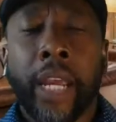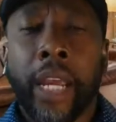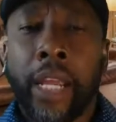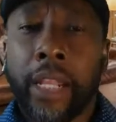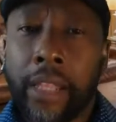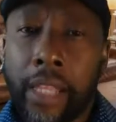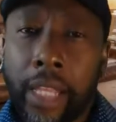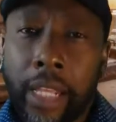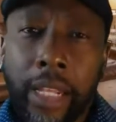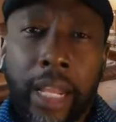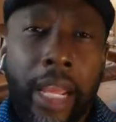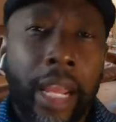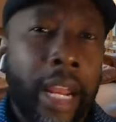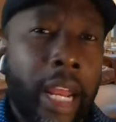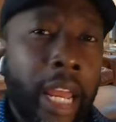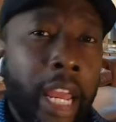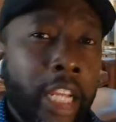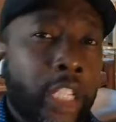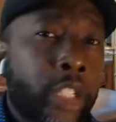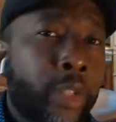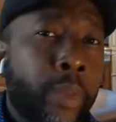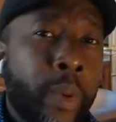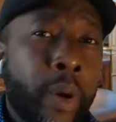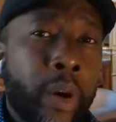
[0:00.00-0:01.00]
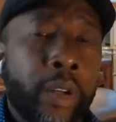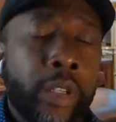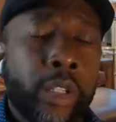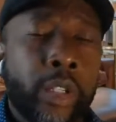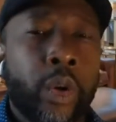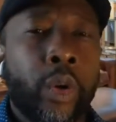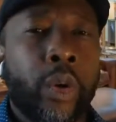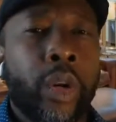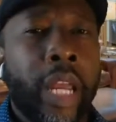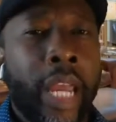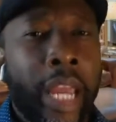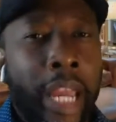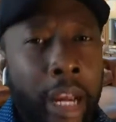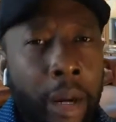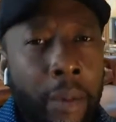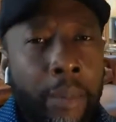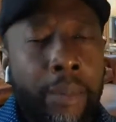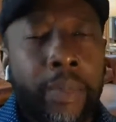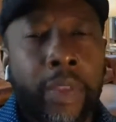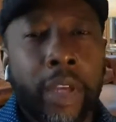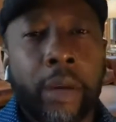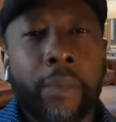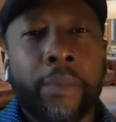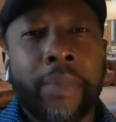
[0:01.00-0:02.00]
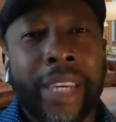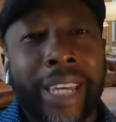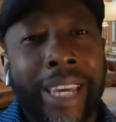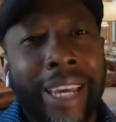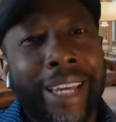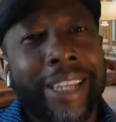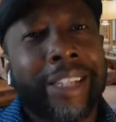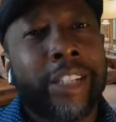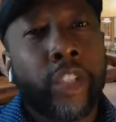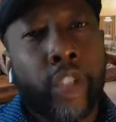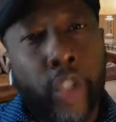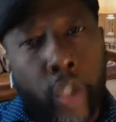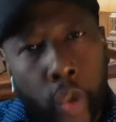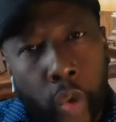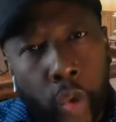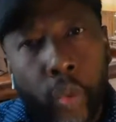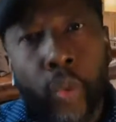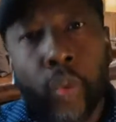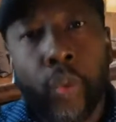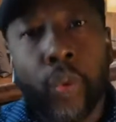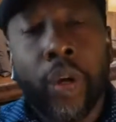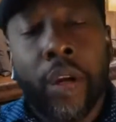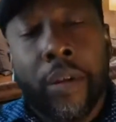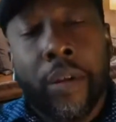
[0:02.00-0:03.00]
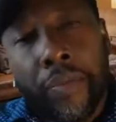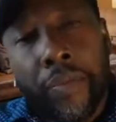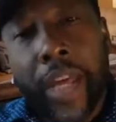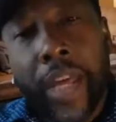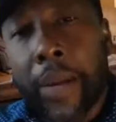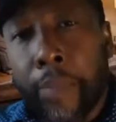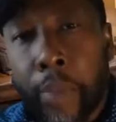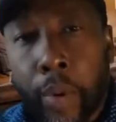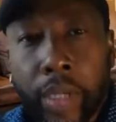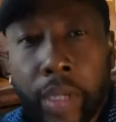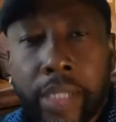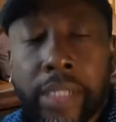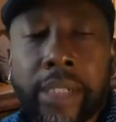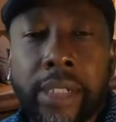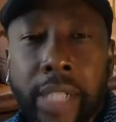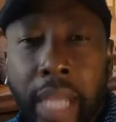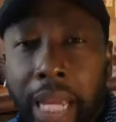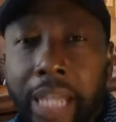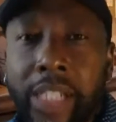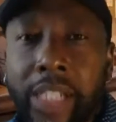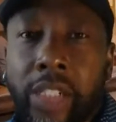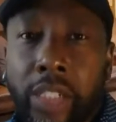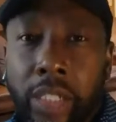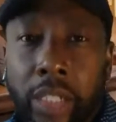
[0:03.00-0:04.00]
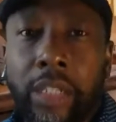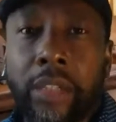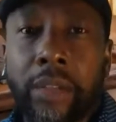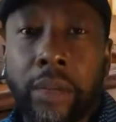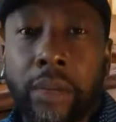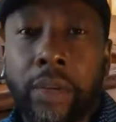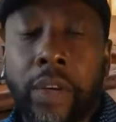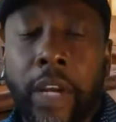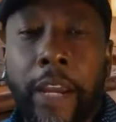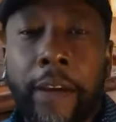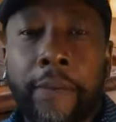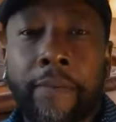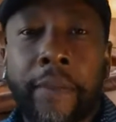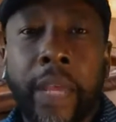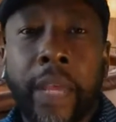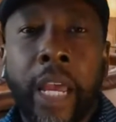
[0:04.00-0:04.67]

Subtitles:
Then that expert is going to help them get to that presentation. Okay.